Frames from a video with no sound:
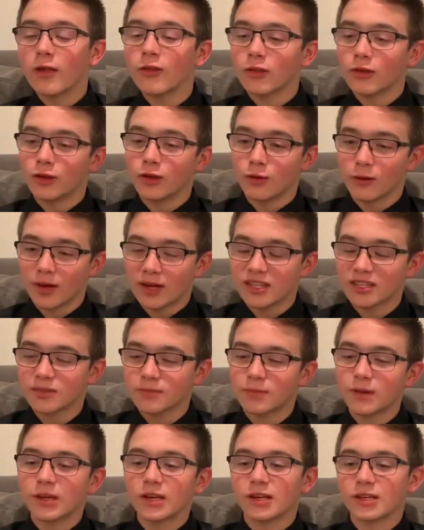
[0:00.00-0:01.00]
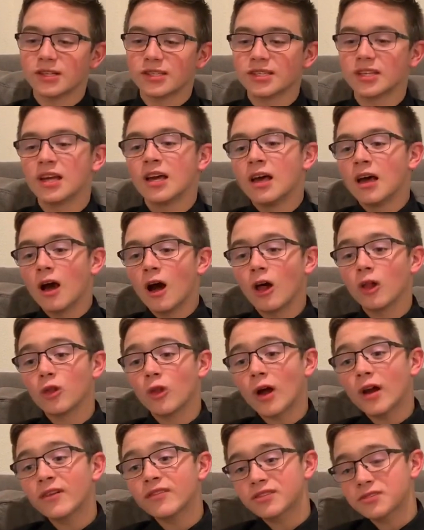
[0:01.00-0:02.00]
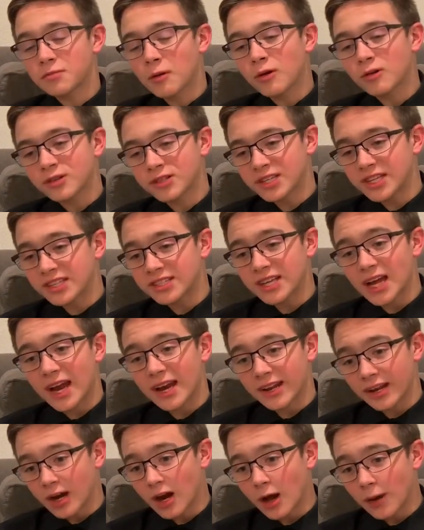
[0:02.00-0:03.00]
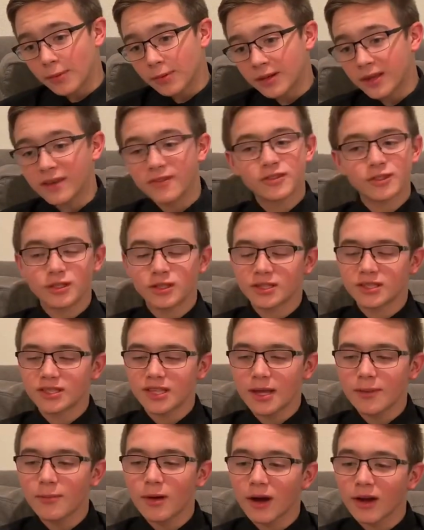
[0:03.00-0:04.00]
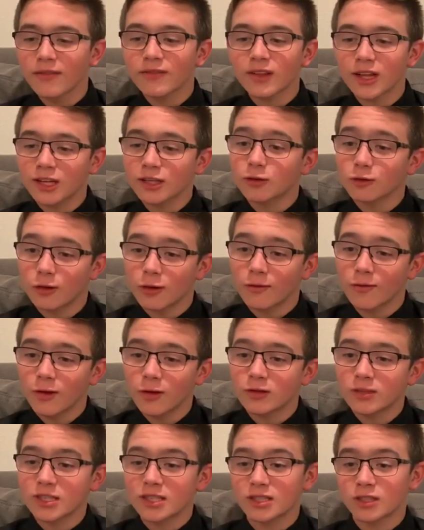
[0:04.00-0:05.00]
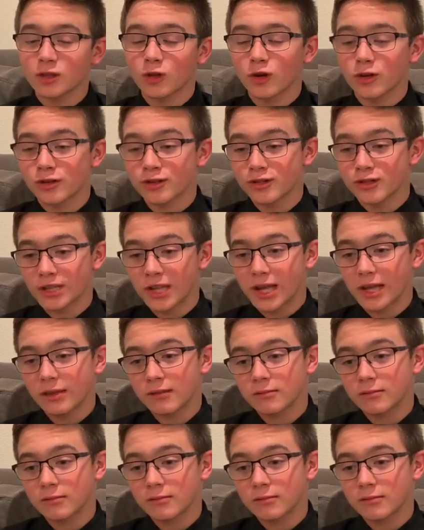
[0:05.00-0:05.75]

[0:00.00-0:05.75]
the U.S. because a lot of smaller states added up gives you the same amount of electoral votes as a larger state.